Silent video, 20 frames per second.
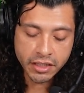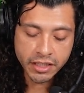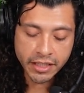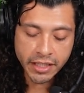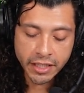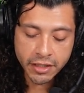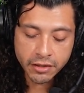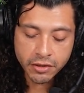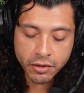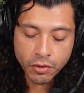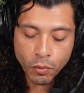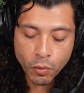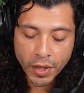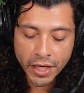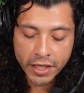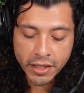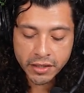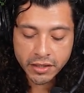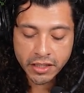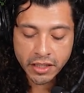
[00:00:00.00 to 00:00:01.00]
Let's get into
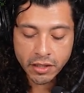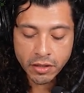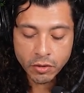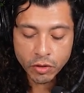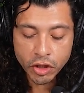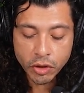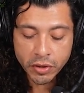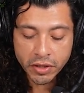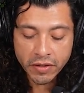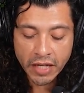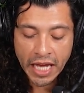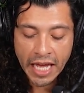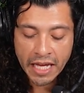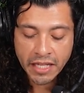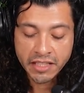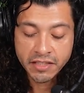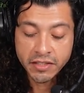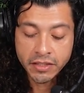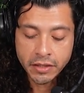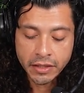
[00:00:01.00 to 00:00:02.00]
the ways that you can
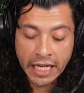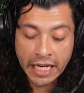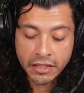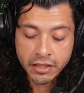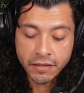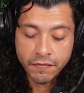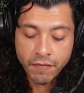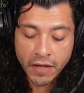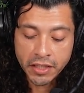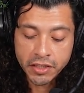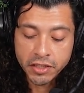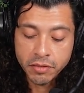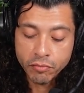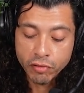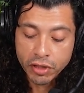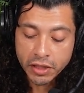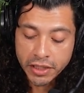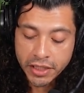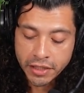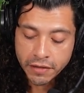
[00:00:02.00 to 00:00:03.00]
actually
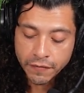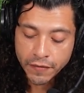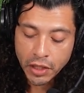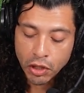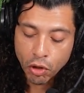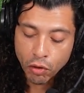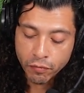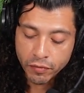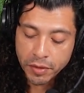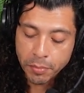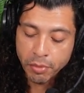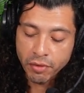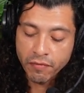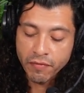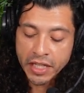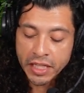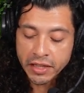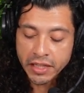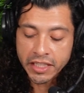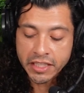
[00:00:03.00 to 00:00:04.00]
find some relief and
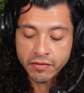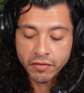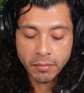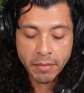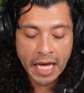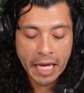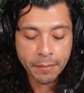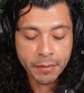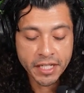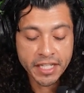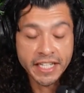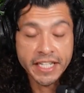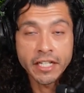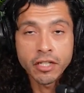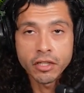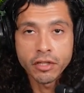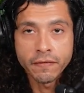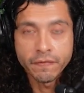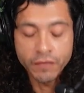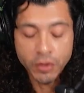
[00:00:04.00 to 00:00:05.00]
hopefully prevent these from
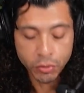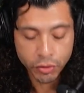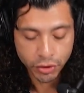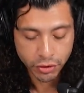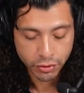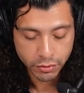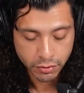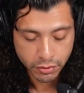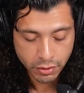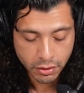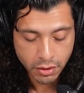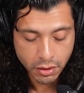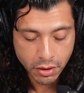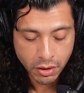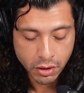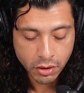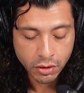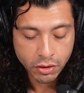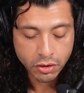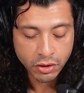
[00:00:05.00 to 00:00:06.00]
happening again in the future.
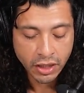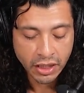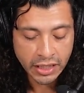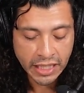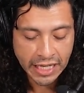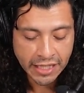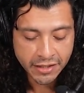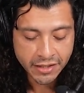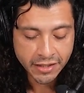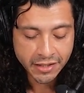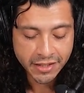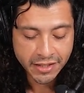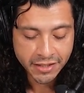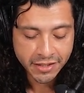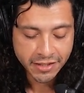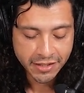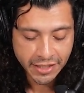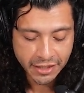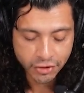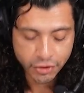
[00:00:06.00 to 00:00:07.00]
Class
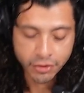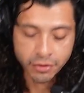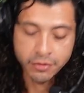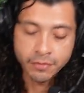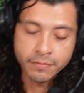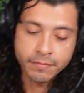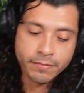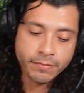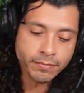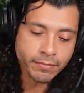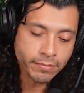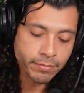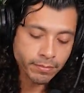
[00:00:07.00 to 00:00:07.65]
is in session.